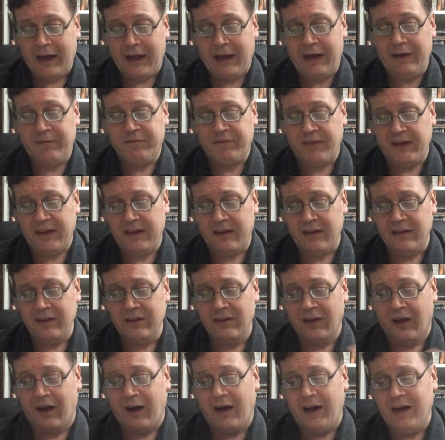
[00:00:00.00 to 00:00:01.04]
and by the
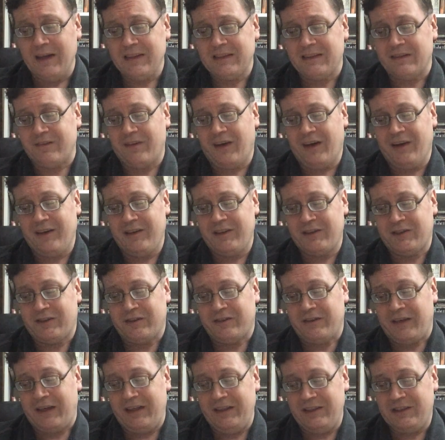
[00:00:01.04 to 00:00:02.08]
laws of our
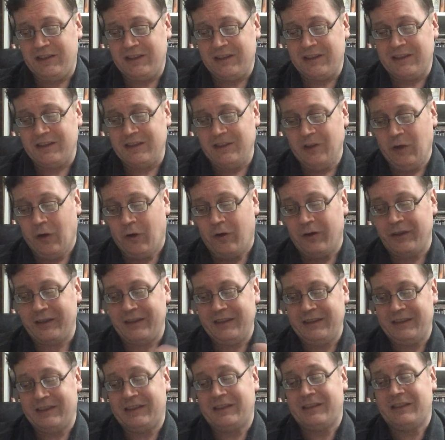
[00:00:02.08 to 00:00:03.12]
gracious lord
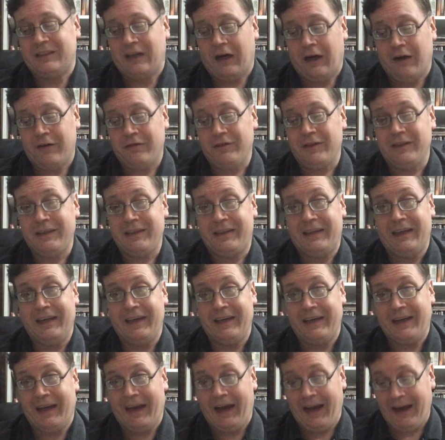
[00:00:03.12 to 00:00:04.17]
and sovereign
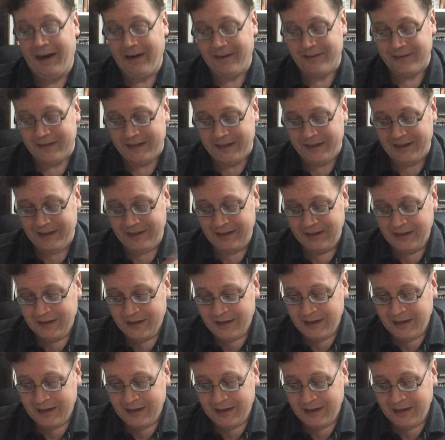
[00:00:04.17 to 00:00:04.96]
King Harry,